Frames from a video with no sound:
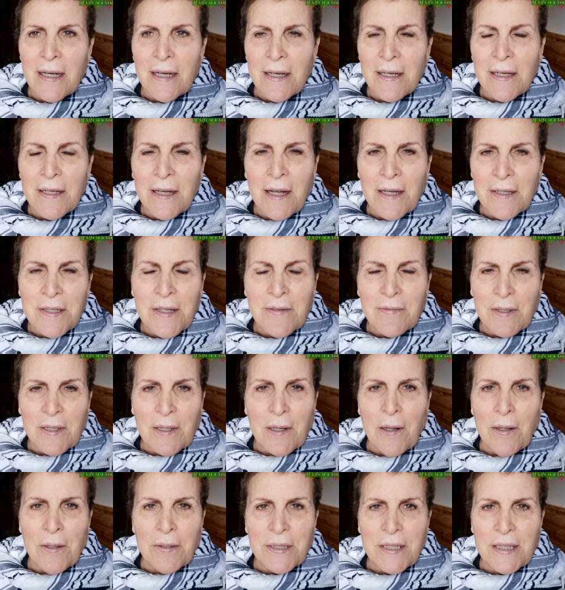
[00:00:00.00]
a
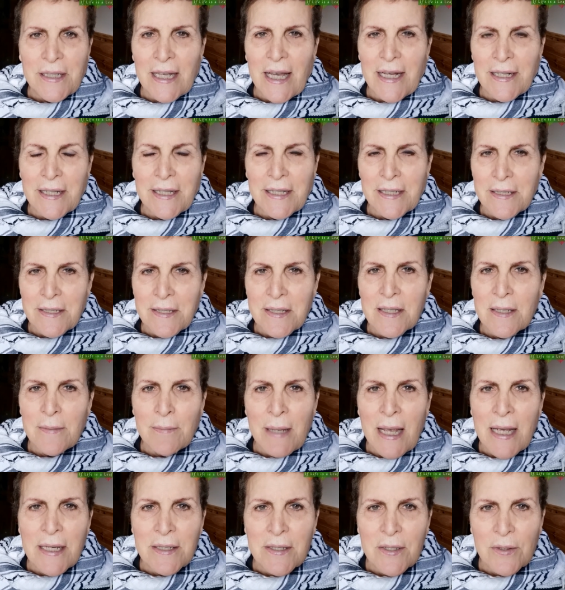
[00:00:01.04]
difficulty getting
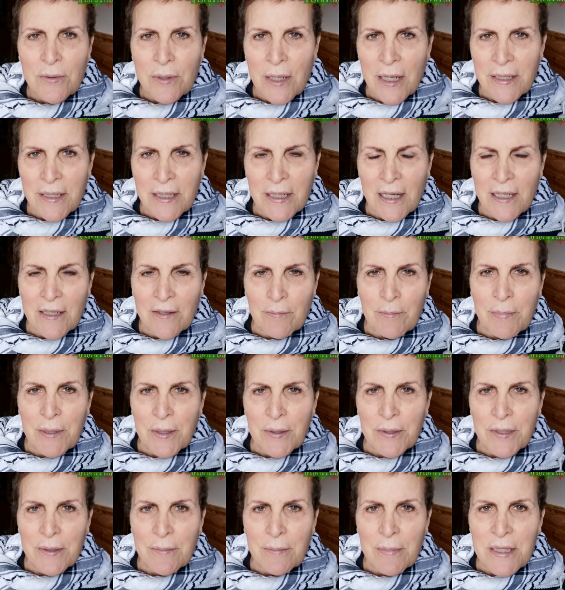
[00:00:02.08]
cement or any kind of
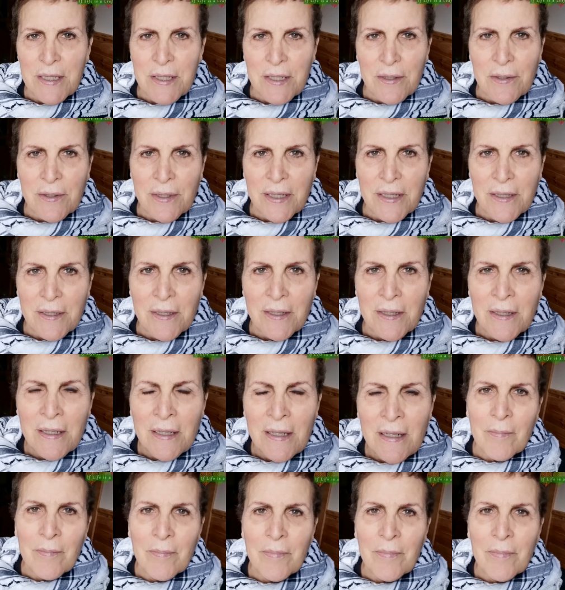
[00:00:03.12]
building material.